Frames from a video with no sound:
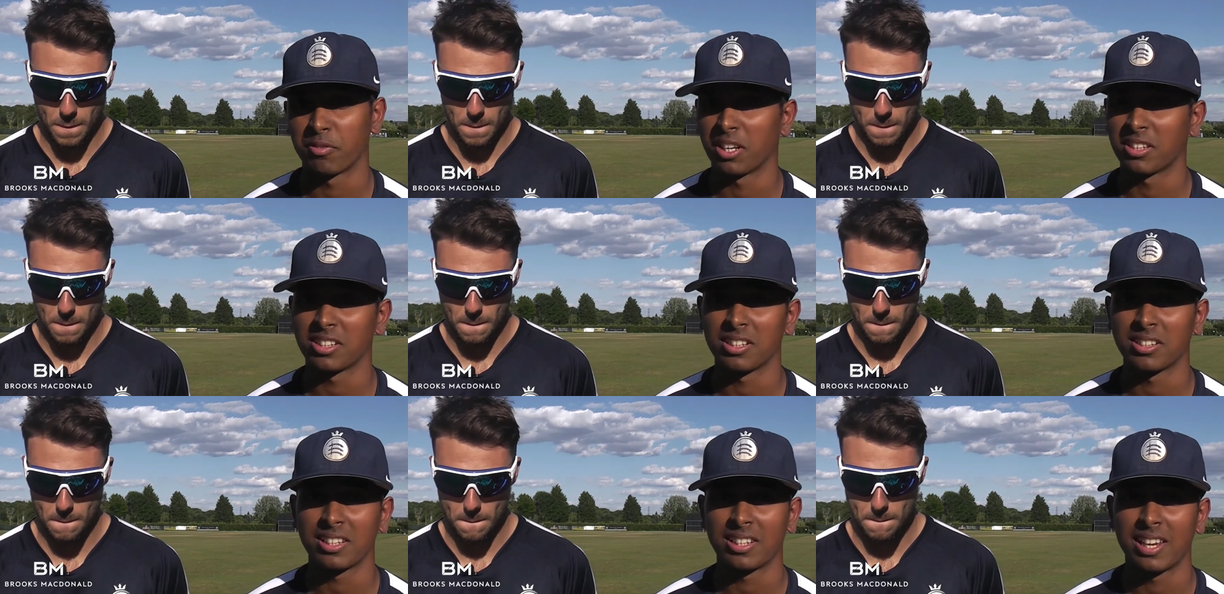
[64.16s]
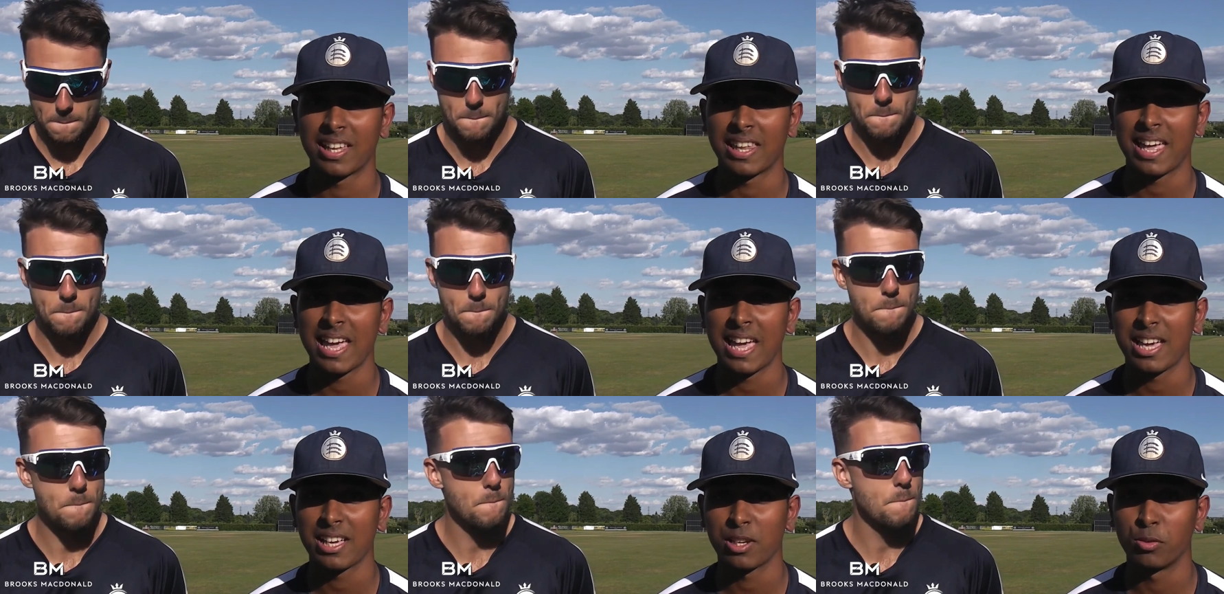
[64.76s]
Speaker 1: faced anything like
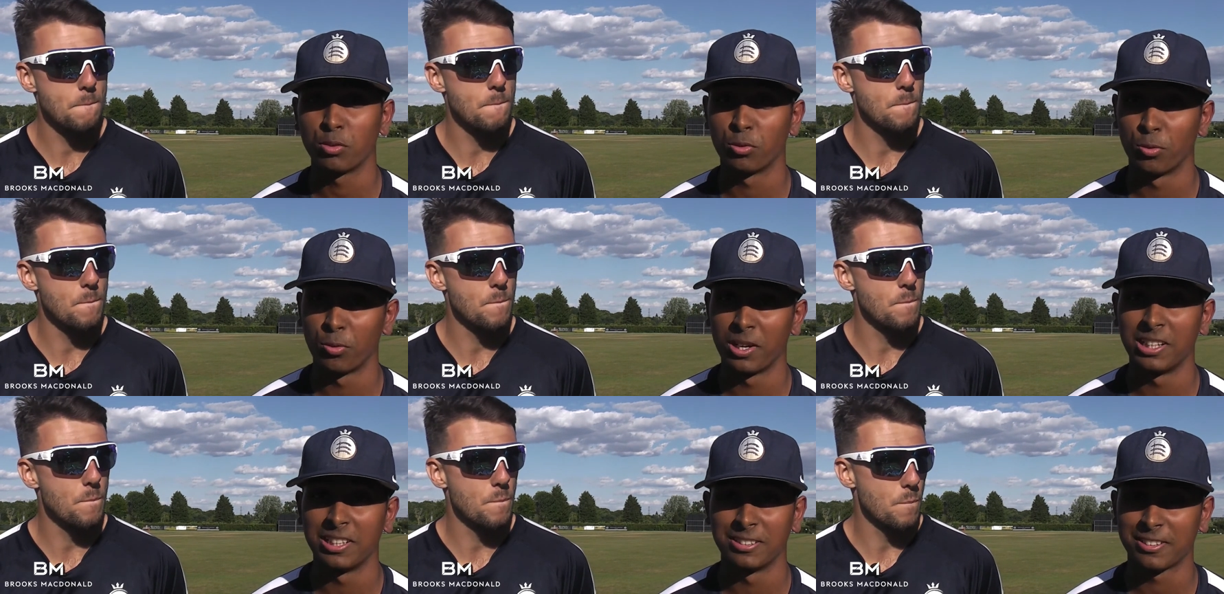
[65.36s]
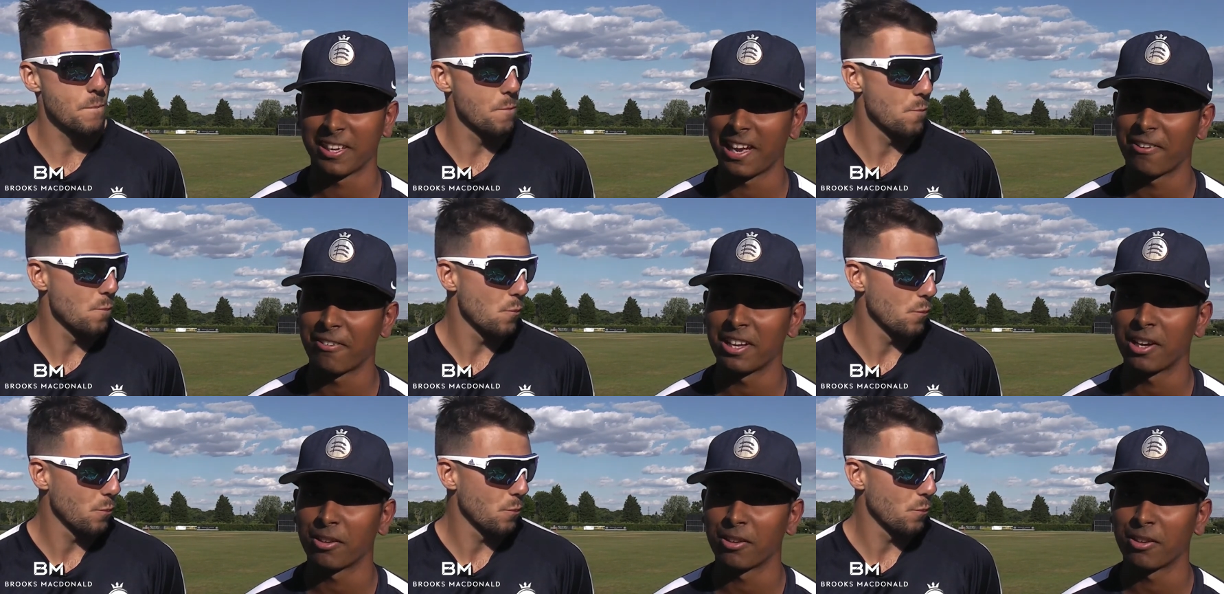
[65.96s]
that. It was really scary.